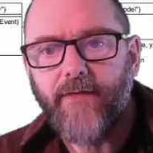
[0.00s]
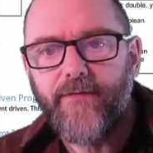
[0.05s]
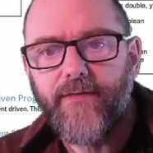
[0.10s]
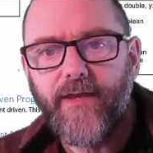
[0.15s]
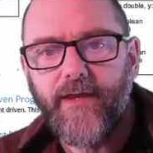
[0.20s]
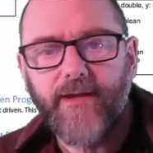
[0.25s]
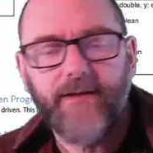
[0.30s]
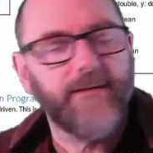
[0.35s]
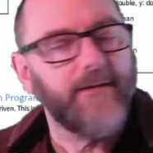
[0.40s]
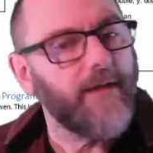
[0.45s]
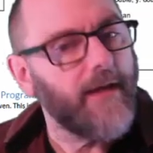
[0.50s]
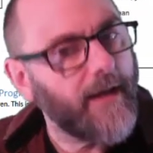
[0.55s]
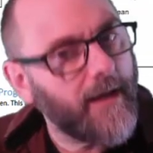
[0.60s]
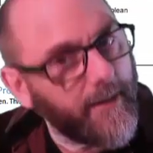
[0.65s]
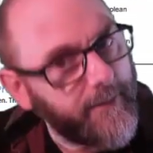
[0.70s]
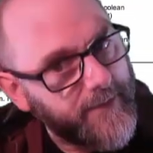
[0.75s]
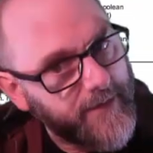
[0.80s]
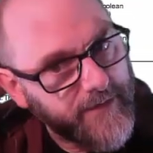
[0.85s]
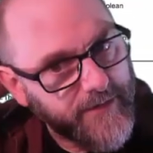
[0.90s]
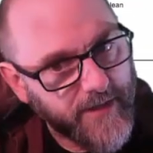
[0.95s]
And then
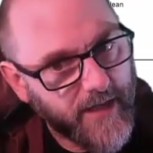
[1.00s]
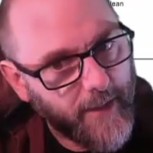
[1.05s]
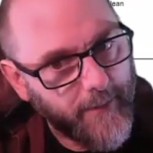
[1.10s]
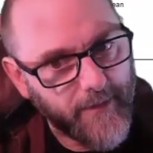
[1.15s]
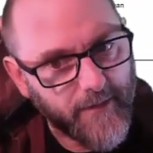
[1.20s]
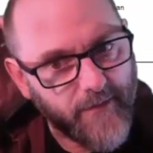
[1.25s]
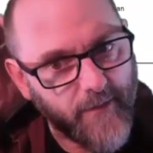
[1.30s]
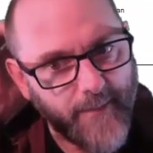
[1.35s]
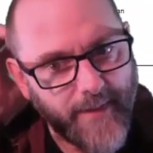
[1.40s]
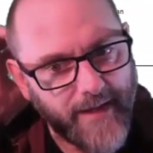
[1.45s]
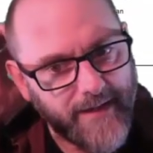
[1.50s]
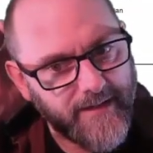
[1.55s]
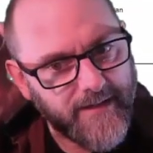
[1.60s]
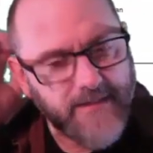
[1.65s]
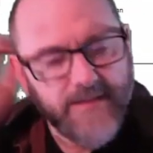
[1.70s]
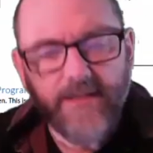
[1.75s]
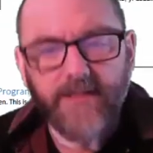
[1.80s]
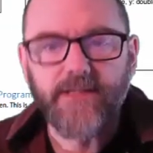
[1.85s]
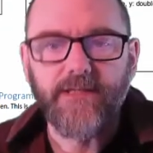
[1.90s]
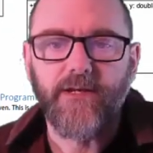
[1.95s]
there's a couple of
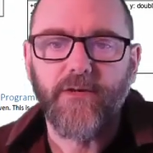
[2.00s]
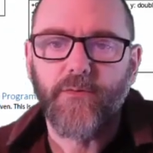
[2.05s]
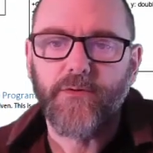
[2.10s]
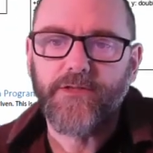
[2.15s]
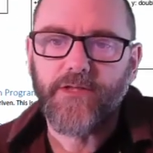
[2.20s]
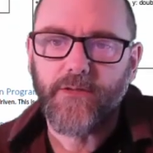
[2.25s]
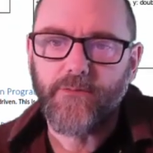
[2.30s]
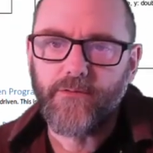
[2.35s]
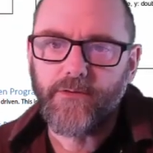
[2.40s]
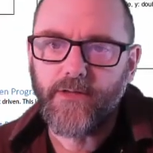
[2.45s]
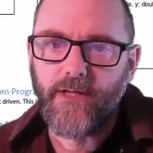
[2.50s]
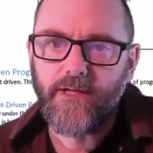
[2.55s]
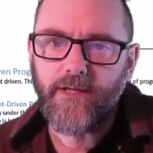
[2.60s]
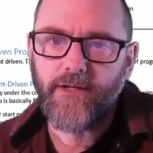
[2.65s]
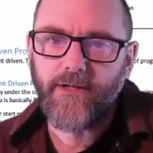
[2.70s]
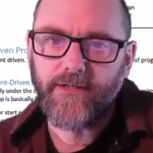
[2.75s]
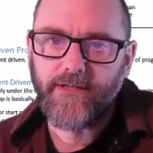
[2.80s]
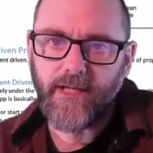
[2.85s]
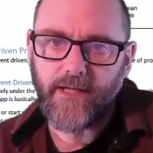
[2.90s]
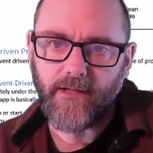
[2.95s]
appendices here which I would
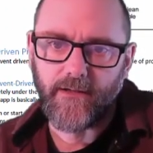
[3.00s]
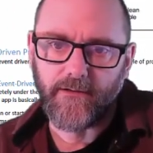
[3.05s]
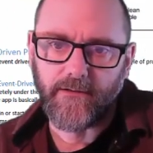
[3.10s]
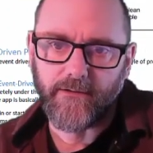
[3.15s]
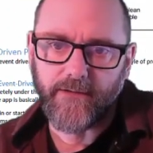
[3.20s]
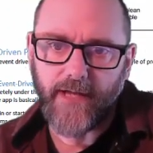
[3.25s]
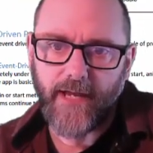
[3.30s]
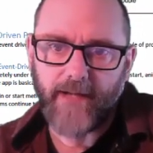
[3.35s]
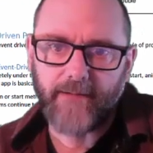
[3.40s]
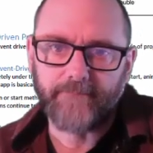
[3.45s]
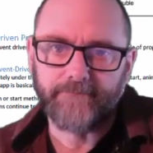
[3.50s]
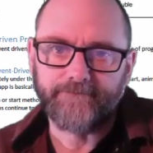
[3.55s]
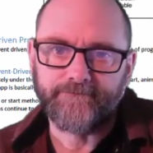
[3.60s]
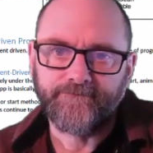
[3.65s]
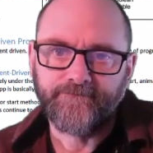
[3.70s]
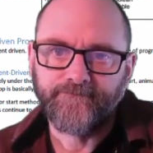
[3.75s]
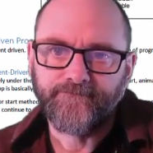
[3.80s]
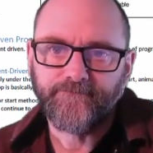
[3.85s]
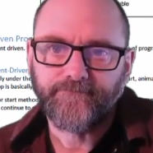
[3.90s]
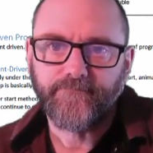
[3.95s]
like you to take a look at
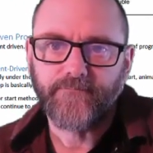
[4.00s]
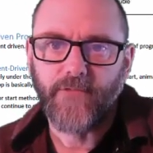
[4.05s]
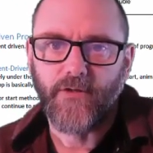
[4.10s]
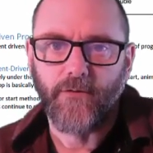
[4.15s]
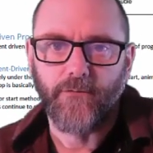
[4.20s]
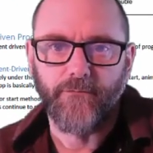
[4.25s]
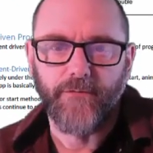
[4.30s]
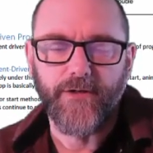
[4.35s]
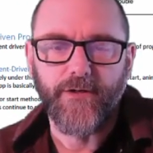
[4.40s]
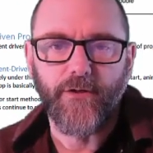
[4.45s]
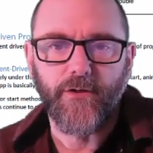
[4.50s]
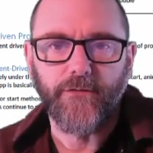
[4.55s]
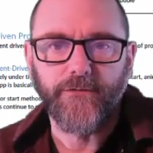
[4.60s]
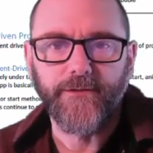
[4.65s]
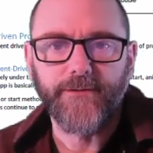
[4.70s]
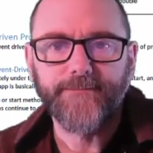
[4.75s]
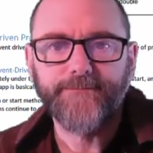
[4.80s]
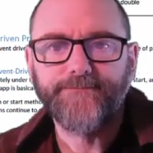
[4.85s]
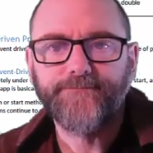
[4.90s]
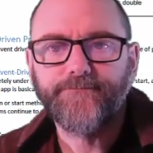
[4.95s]
and read
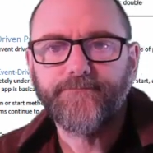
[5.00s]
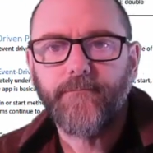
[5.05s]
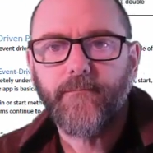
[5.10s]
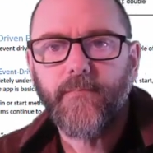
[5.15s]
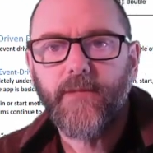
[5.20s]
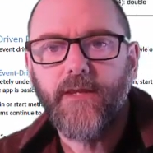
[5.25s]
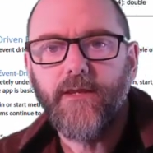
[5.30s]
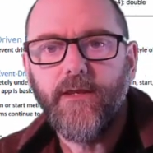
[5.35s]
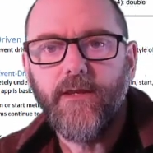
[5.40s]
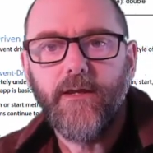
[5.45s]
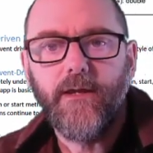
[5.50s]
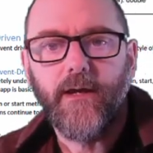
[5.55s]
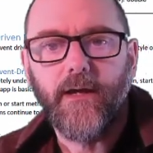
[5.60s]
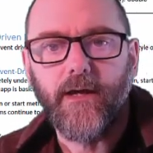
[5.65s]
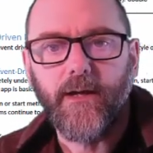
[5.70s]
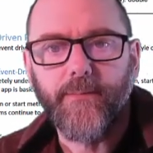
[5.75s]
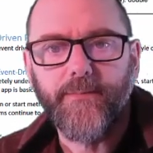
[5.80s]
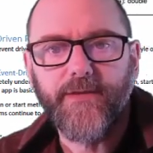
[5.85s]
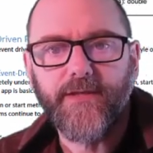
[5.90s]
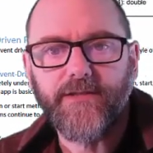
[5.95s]
over.
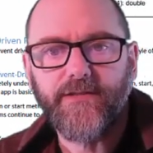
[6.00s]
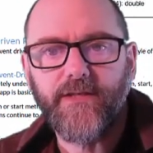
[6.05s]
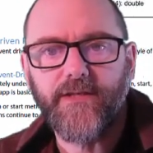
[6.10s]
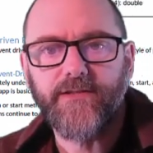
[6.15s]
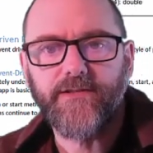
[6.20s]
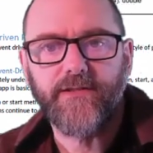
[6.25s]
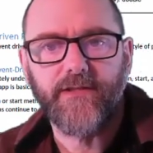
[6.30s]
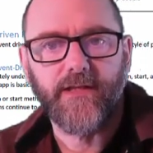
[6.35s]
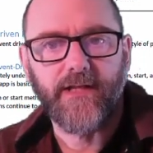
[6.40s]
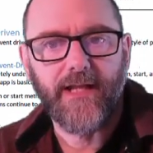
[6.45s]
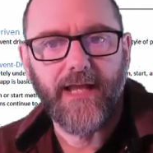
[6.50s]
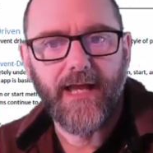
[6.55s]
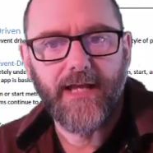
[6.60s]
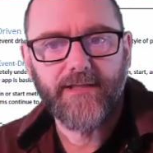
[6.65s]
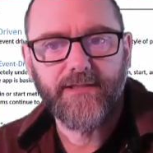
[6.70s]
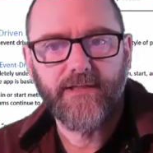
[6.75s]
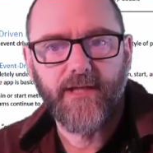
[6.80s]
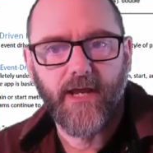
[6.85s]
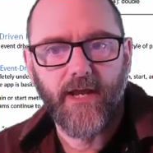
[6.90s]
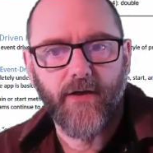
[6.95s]
This is the
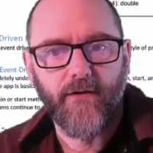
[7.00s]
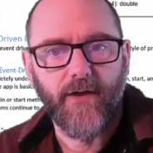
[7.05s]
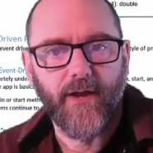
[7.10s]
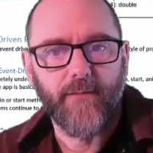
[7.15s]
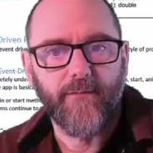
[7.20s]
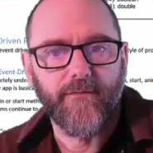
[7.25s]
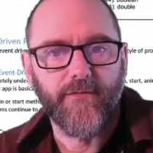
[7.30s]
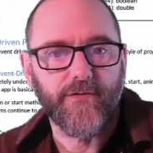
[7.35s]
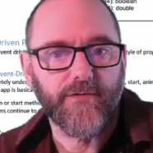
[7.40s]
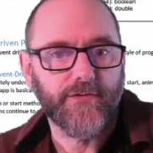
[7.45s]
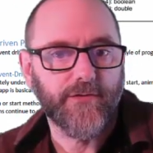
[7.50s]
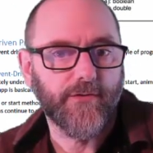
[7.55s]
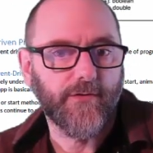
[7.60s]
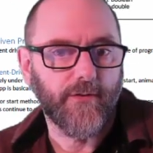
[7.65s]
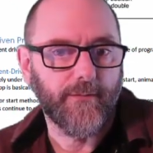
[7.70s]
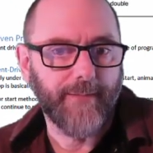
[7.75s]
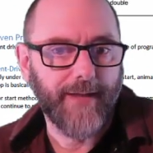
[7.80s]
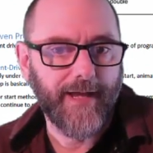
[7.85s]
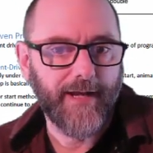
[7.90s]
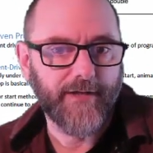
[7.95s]
class diagram for
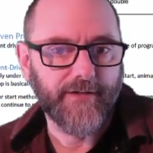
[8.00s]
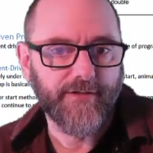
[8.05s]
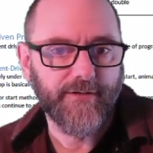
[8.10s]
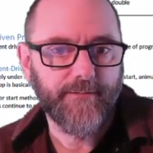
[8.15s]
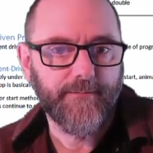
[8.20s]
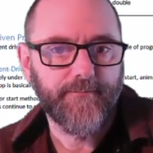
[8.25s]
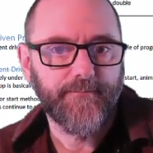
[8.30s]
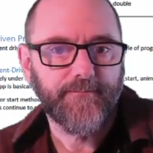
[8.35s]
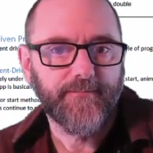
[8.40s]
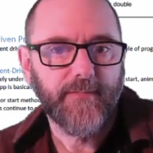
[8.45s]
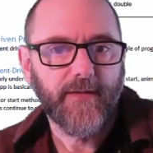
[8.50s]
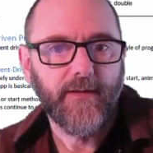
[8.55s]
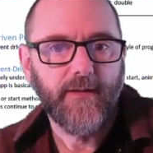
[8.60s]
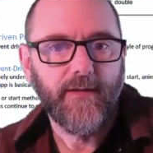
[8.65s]
Circle Manager